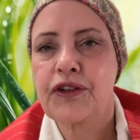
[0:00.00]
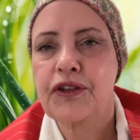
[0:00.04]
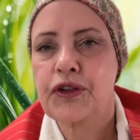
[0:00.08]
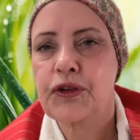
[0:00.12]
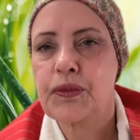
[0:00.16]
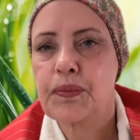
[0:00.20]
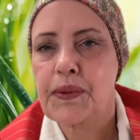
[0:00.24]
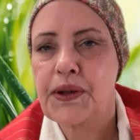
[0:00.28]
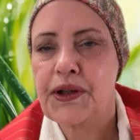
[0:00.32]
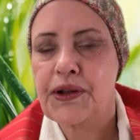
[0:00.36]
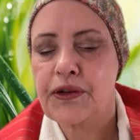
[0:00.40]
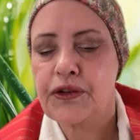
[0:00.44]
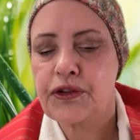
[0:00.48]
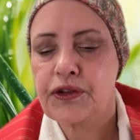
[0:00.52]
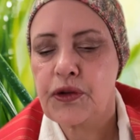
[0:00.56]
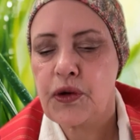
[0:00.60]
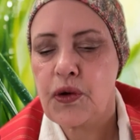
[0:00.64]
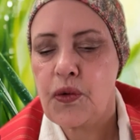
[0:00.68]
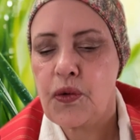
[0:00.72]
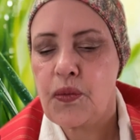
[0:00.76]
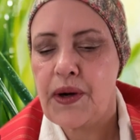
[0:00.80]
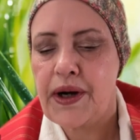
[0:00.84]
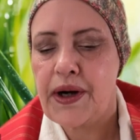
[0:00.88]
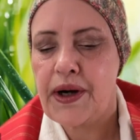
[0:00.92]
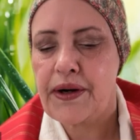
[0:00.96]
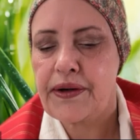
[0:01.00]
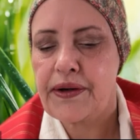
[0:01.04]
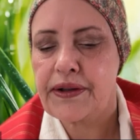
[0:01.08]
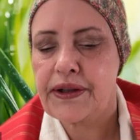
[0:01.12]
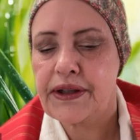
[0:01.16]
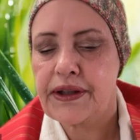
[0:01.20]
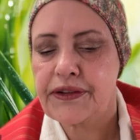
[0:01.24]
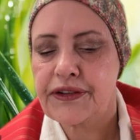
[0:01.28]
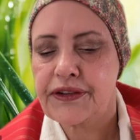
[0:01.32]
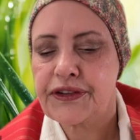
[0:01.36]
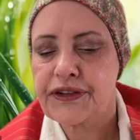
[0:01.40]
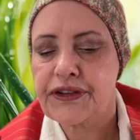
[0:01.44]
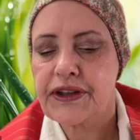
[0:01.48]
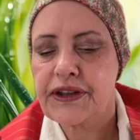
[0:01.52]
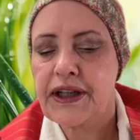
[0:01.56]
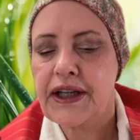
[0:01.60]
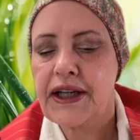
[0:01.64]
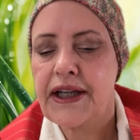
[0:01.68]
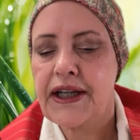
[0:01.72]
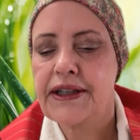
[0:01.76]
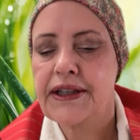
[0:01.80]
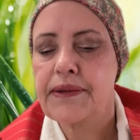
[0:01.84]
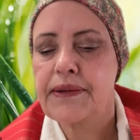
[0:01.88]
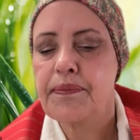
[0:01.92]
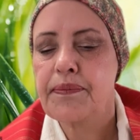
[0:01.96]
spiritual awareness
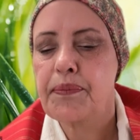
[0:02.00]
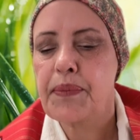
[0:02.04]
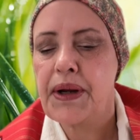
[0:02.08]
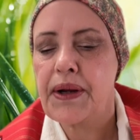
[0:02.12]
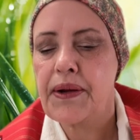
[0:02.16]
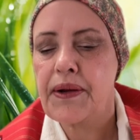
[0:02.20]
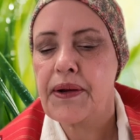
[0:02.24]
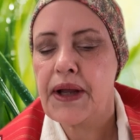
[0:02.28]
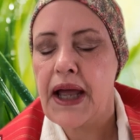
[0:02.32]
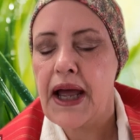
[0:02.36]
in an